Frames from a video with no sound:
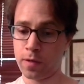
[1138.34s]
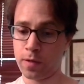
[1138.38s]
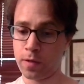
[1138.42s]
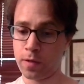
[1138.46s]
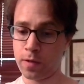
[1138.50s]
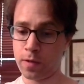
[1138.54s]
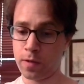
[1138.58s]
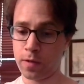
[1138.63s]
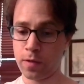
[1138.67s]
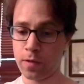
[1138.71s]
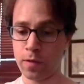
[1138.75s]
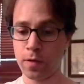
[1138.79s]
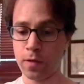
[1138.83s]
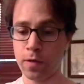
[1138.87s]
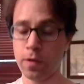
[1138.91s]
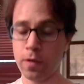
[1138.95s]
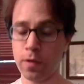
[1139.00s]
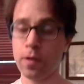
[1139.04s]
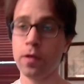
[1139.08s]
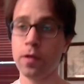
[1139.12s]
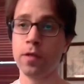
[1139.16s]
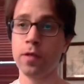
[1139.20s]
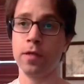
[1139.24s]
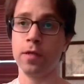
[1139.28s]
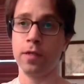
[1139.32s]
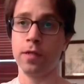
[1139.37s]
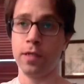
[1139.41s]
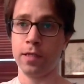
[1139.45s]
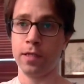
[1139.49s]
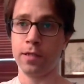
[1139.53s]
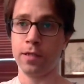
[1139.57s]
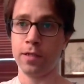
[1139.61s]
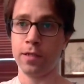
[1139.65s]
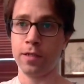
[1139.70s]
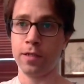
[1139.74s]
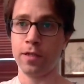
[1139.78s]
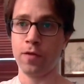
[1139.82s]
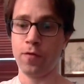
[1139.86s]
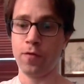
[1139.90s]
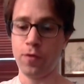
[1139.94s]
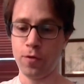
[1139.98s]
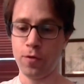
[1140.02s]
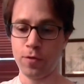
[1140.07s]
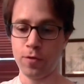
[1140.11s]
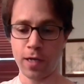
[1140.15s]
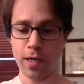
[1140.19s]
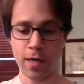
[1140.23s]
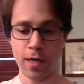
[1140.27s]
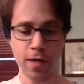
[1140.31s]
the distance is
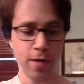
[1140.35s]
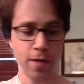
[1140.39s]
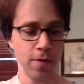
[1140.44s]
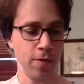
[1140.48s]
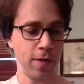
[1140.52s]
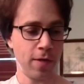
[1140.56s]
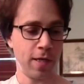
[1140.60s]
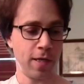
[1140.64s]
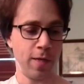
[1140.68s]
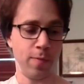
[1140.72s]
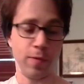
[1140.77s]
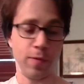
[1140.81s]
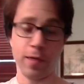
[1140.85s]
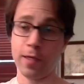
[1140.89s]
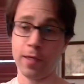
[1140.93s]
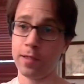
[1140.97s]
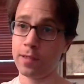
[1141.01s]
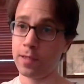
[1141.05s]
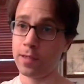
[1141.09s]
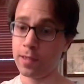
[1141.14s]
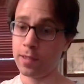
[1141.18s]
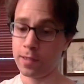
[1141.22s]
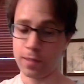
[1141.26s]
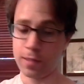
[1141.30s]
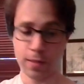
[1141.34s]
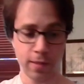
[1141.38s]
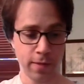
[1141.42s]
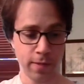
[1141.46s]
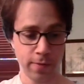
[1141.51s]
futile, then he plays this.